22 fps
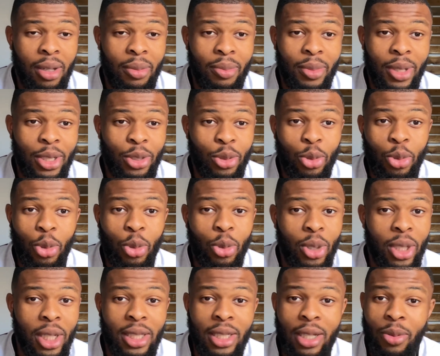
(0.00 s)
as
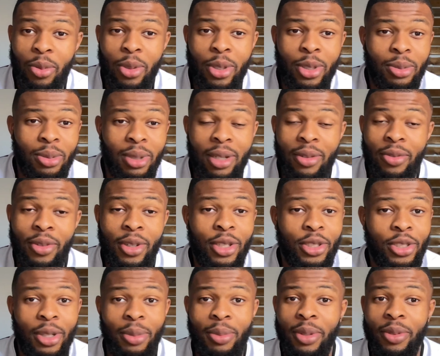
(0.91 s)
awkward as I was when I
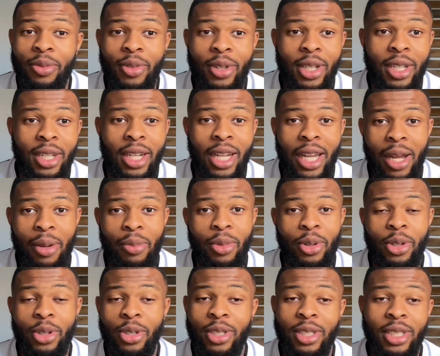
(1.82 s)
first jumped in front of the
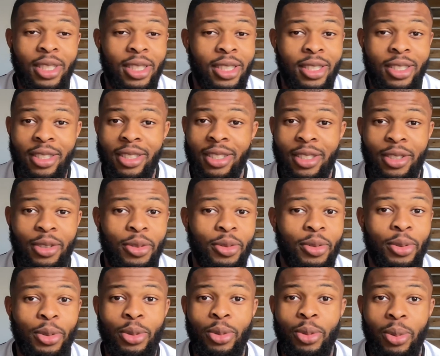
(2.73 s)
camera, because this just still
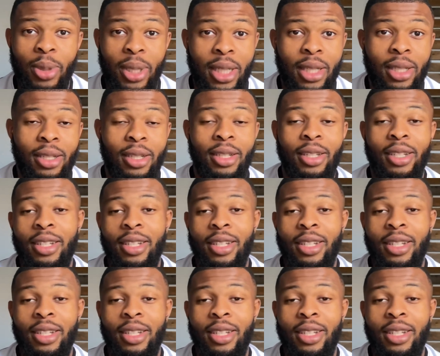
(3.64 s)
feels weird.